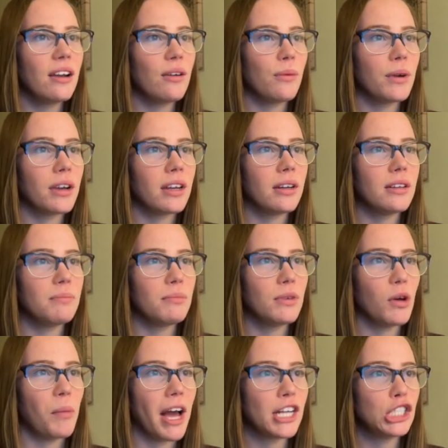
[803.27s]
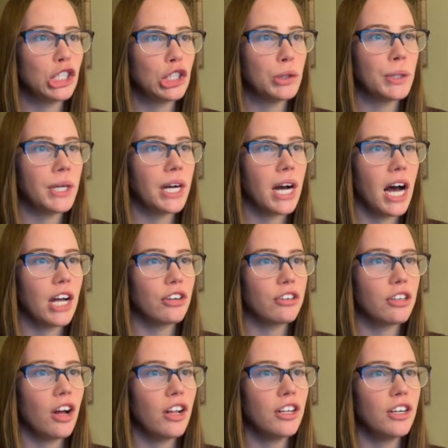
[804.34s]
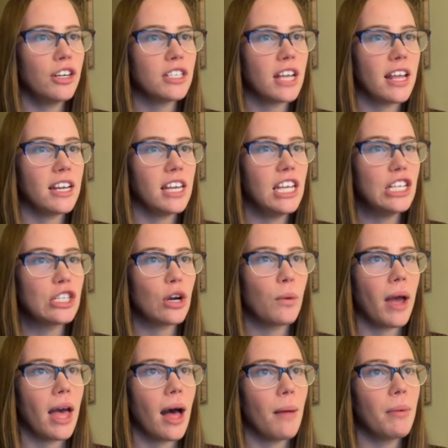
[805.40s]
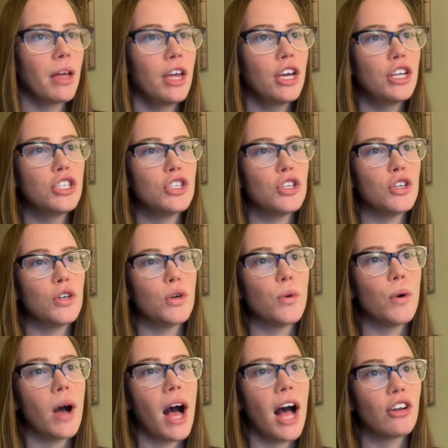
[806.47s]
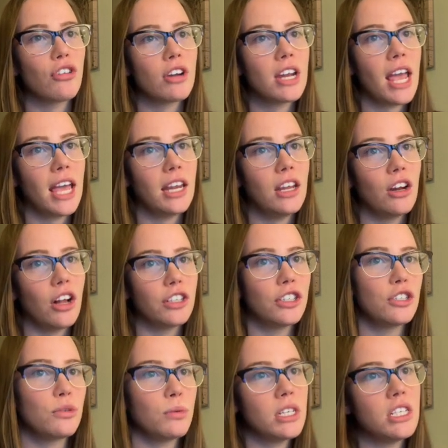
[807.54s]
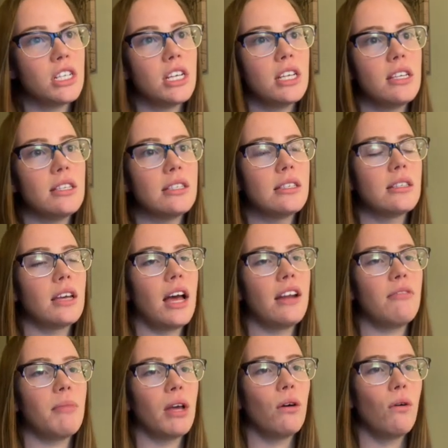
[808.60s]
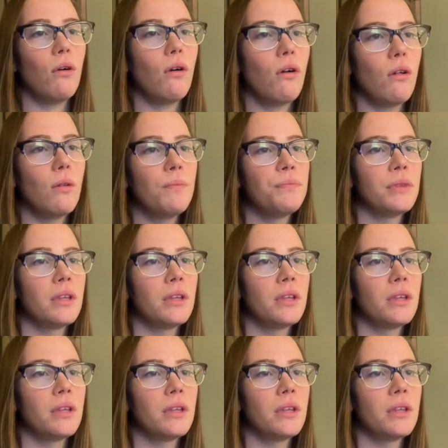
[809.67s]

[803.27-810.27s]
we're going to go back to $100 and ease our way up to $180, which is kind of my goal,